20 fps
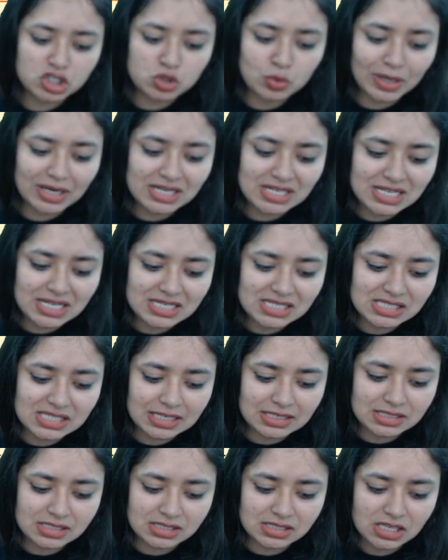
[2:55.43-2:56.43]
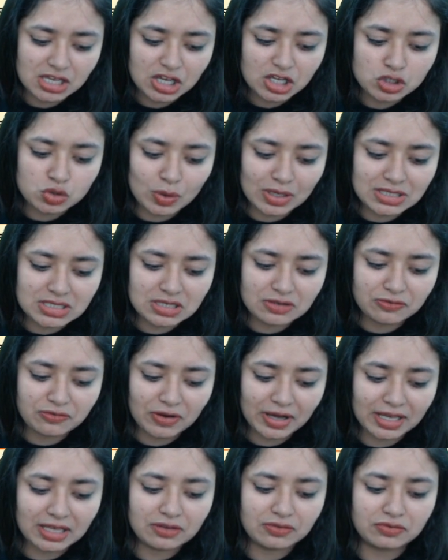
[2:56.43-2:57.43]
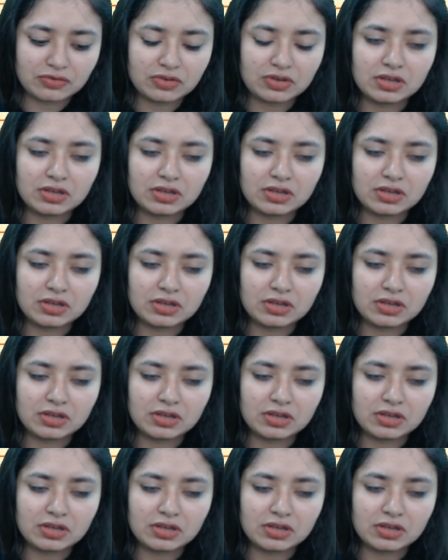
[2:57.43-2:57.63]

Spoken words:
26-25